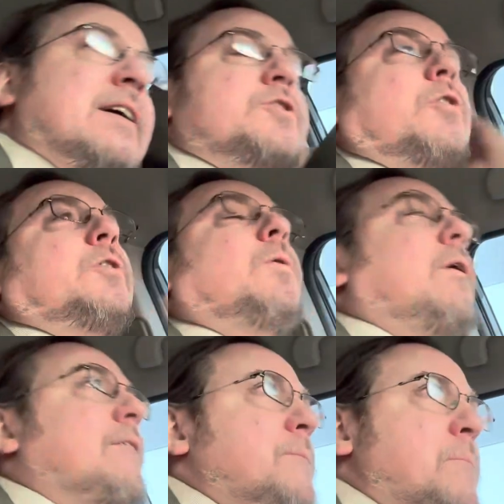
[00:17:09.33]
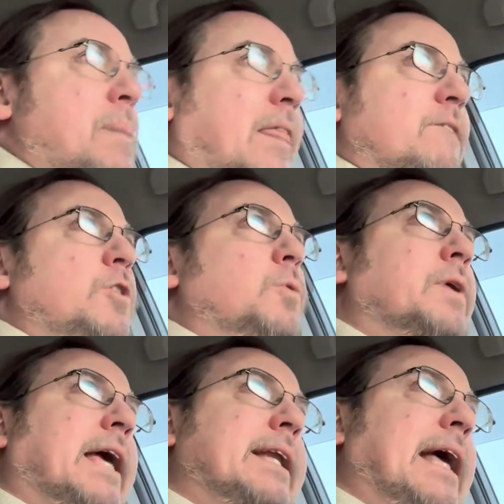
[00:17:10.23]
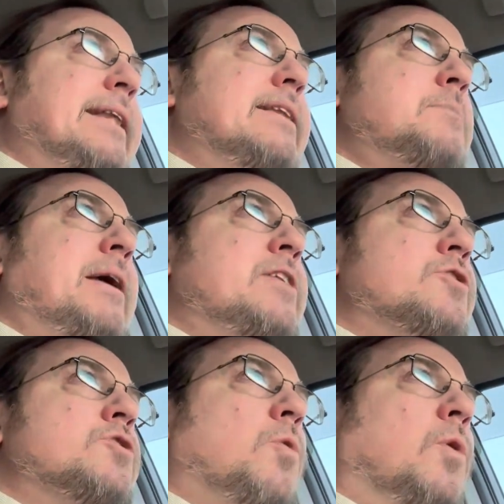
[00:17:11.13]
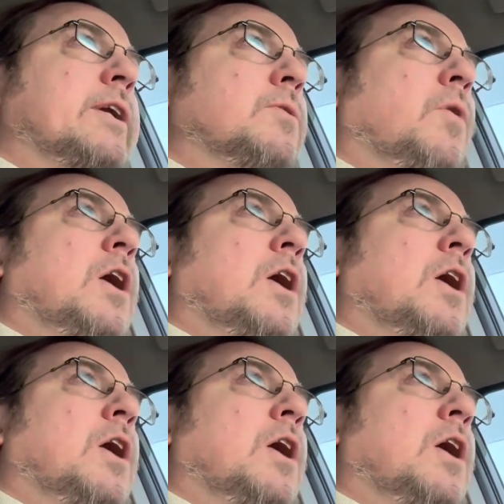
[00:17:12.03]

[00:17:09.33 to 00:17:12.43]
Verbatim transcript: So you'll you will get endless pages on